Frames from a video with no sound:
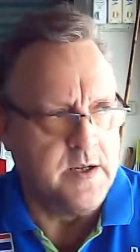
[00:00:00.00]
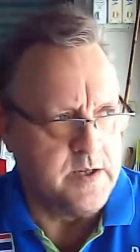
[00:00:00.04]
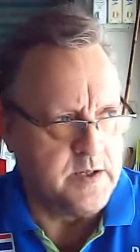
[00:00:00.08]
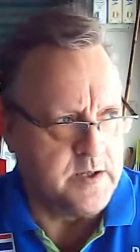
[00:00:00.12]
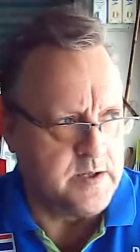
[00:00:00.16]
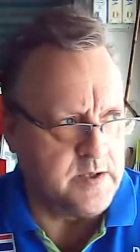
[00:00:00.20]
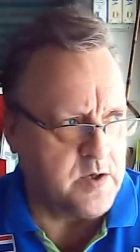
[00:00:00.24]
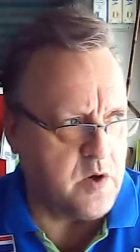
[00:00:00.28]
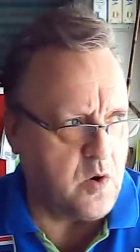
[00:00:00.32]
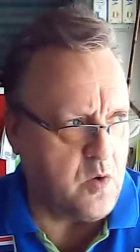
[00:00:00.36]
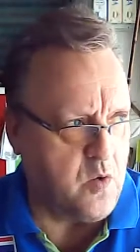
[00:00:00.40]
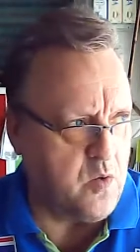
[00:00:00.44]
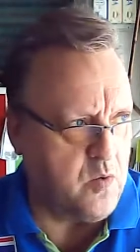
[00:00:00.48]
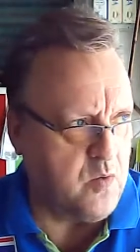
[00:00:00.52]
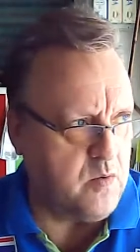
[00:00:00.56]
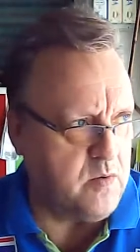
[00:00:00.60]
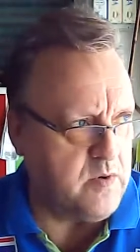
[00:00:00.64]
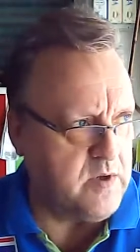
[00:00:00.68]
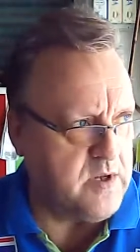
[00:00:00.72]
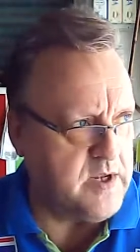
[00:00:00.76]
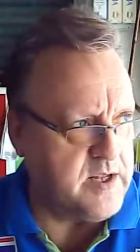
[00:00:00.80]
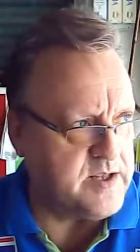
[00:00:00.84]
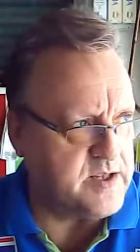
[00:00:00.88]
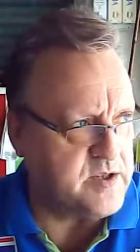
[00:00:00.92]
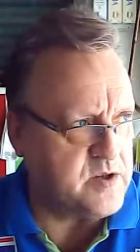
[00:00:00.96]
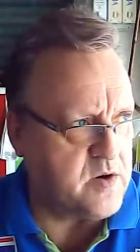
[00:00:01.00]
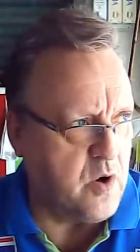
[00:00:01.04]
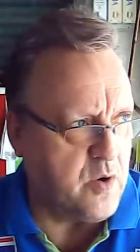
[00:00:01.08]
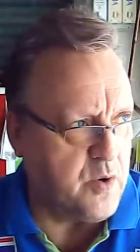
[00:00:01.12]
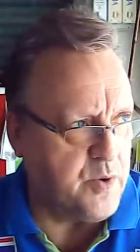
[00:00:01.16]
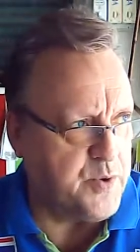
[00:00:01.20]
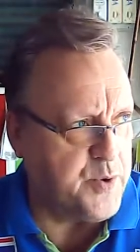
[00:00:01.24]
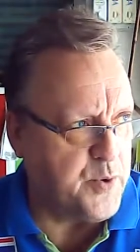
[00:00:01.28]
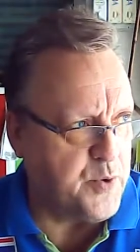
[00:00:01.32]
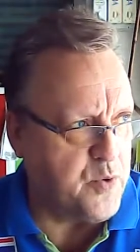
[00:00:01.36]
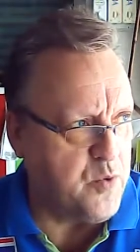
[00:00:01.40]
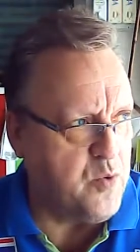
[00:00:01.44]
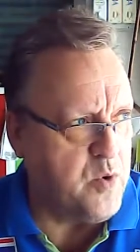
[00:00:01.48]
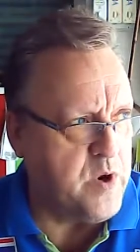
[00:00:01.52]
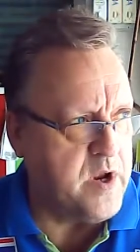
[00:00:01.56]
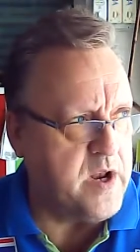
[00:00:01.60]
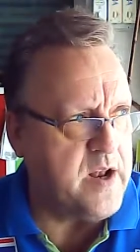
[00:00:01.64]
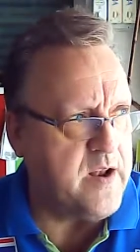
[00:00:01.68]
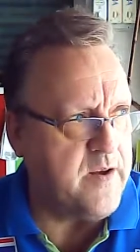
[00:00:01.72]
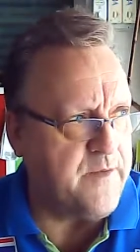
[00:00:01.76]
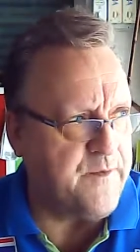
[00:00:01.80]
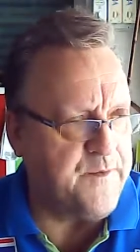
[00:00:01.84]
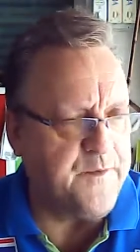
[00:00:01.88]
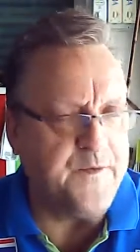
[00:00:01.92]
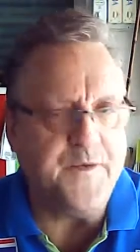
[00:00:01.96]
so let's go through
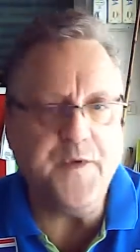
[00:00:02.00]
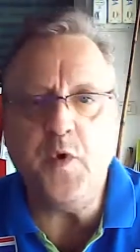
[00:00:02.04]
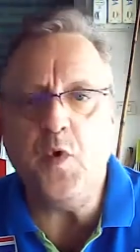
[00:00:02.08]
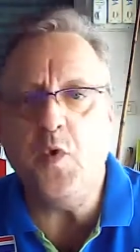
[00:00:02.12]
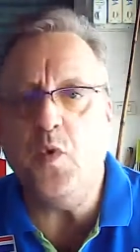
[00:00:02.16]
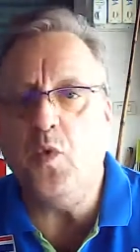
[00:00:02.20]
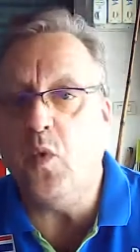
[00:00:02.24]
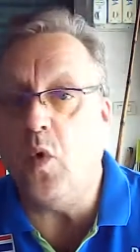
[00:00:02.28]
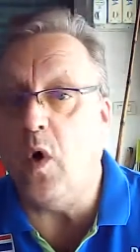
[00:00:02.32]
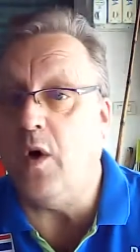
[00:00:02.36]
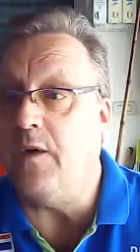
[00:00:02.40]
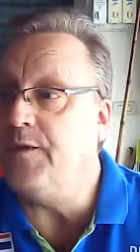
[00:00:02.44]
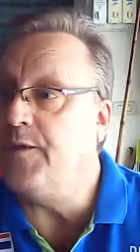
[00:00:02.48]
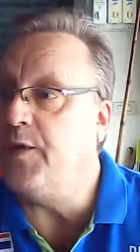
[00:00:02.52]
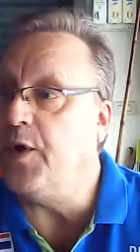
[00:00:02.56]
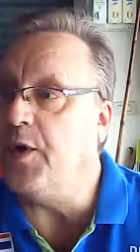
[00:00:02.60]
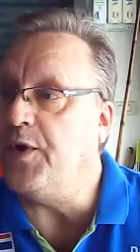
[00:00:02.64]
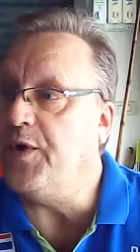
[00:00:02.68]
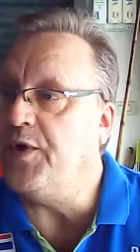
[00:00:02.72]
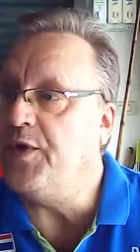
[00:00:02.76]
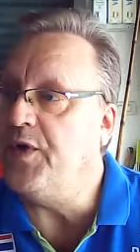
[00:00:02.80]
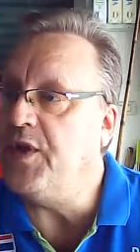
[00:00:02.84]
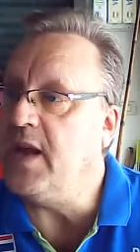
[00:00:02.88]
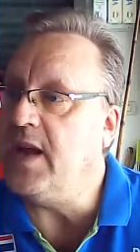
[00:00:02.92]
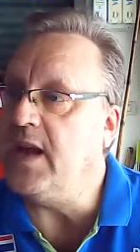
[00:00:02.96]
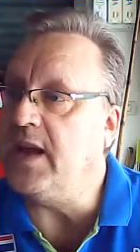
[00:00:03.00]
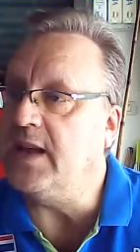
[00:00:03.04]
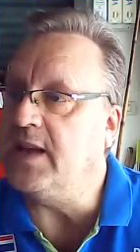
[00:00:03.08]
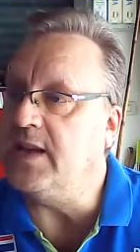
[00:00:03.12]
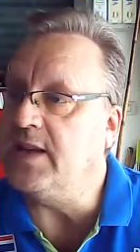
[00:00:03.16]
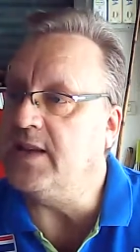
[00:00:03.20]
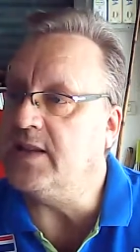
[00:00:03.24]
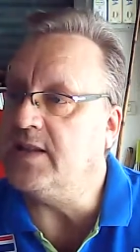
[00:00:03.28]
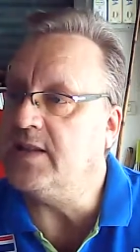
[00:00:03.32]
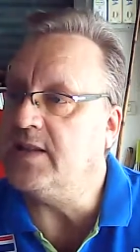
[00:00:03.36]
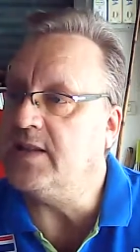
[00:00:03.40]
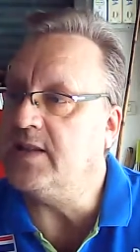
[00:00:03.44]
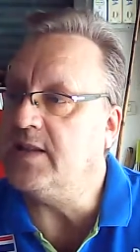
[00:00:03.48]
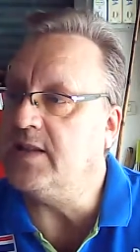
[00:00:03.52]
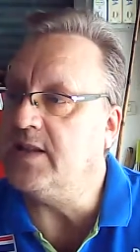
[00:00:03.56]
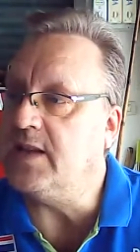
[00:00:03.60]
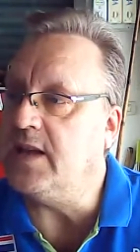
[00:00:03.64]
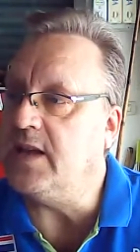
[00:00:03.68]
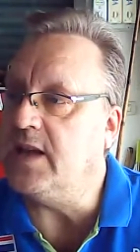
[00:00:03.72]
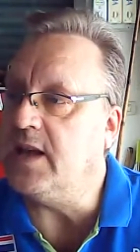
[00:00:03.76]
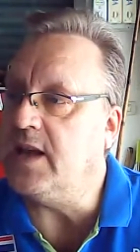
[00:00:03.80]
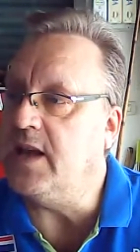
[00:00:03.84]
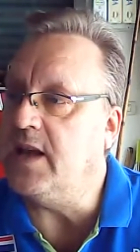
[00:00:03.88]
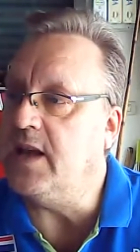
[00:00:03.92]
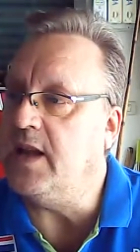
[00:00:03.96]
in a few of the things
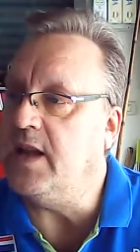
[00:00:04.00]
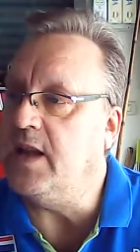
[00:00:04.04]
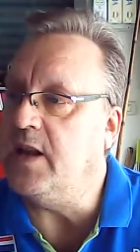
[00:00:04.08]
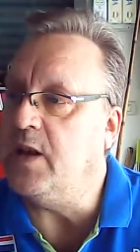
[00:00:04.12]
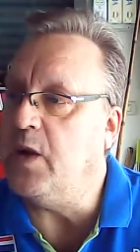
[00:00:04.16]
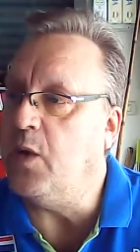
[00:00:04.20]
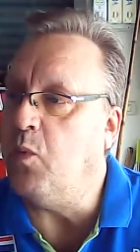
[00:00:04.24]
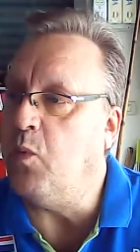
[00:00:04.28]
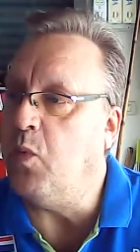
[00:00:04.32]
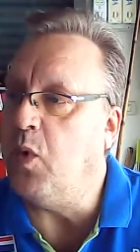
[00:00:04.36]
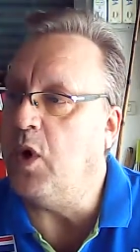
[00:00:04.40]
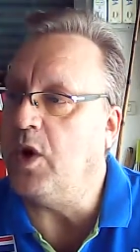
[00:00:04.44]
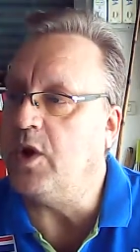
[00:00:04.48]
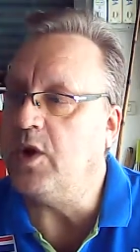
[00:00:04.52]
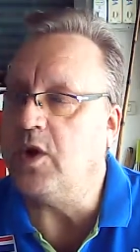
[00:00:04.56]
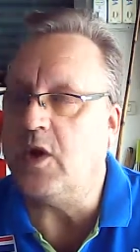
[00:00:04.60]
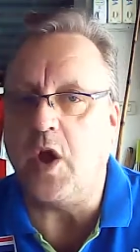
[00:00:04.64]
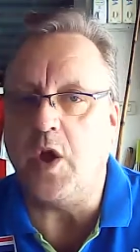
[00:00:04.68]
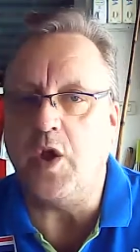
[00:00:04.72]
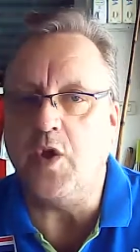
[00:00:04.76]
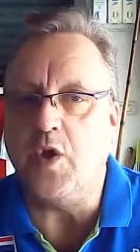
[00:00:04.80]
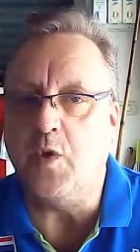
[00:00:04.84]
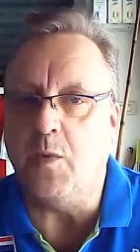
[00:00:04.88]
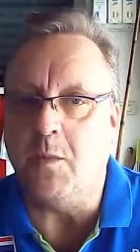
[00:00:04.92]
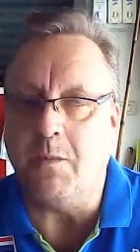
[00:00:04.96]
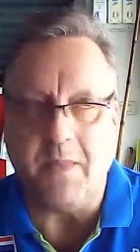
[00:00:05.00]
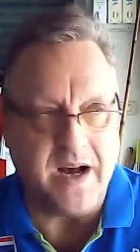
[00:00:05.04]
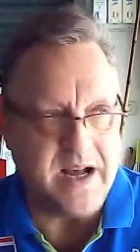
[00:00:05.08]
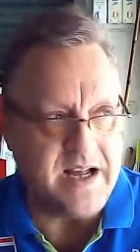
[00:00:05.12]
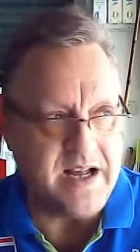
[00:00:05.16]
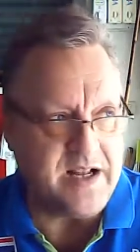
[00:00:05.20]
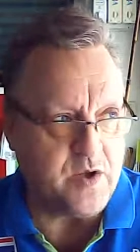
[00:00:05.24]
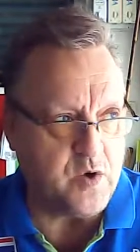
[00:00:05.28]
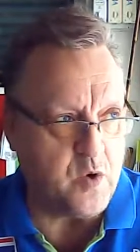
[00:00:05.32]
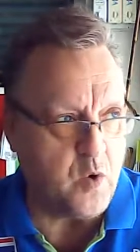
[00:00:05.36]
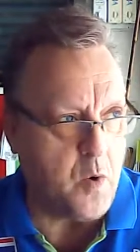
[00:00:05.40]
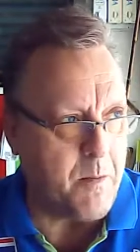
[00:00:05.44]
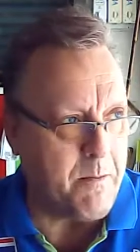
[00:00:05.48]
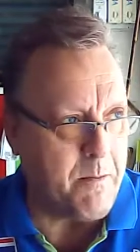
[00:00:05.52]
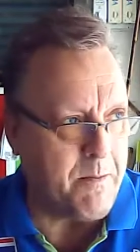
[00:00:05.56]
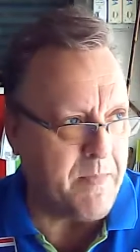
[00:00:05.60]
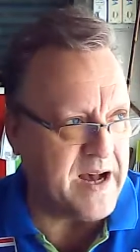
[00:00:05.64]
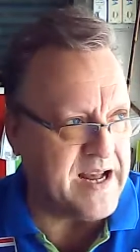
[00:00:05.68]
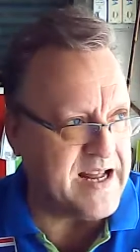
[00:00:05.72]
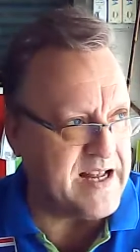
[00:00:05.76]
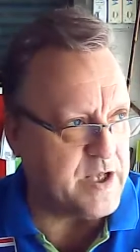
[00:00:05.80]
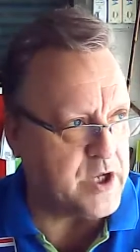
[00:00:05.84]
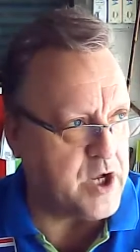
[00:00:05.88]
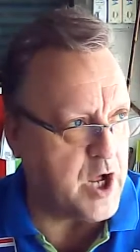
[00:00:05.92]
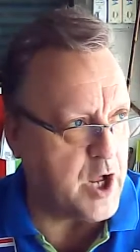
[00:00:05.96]
in what you might or
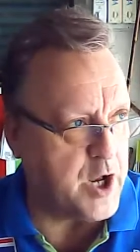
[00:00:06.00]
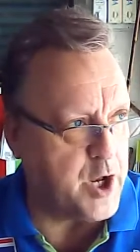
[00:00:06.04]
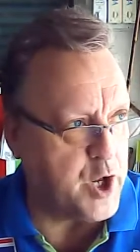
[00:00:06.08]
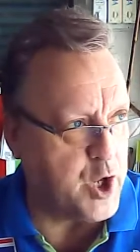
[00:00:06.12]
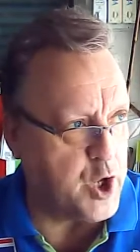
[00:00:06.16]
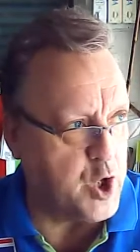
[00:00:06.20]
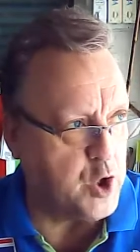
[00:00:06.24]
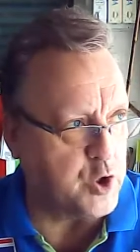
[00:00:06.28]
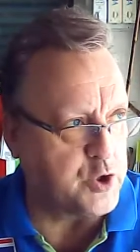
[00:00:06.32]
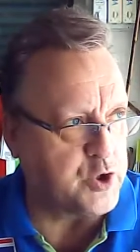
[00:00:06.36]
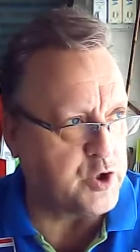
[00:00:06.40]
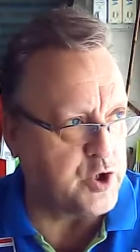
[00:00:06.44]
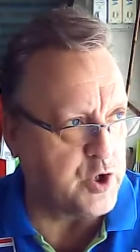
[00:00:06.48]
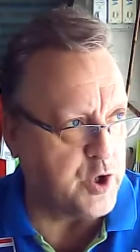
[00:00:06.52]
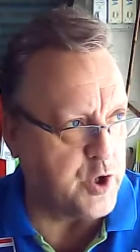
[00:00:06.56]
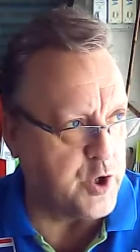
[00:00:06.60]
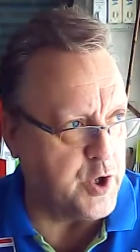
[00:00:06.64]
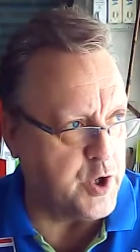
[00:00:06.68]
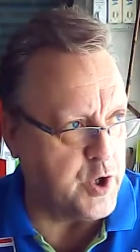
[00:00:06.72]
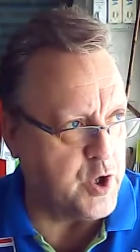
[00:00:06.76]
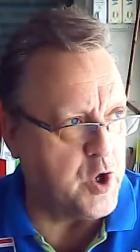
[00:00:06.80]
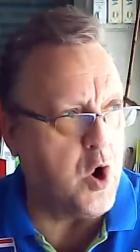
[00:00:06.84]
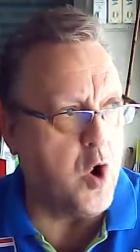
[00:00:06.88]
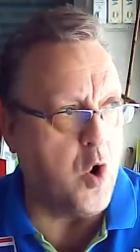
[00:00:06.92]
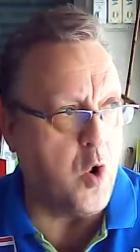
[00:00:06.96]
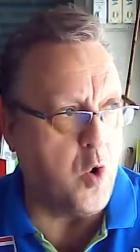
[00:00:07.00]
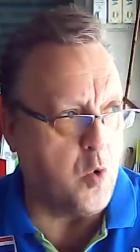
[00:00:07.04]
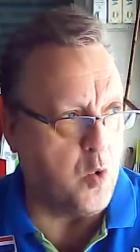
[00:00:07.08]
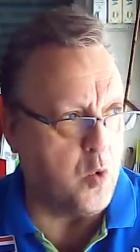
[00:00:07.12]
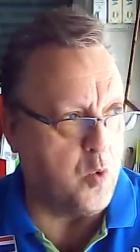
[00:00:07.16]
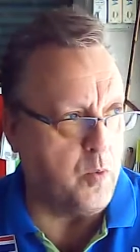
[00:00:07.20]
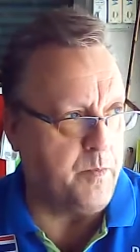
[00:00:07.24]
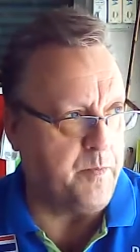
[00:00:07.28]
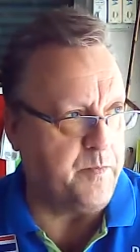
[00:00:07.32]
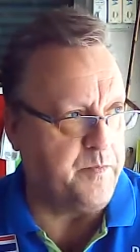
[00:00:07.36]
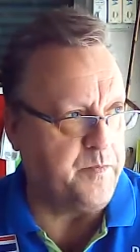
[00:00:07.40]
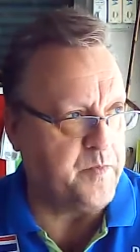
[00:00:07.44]
might not know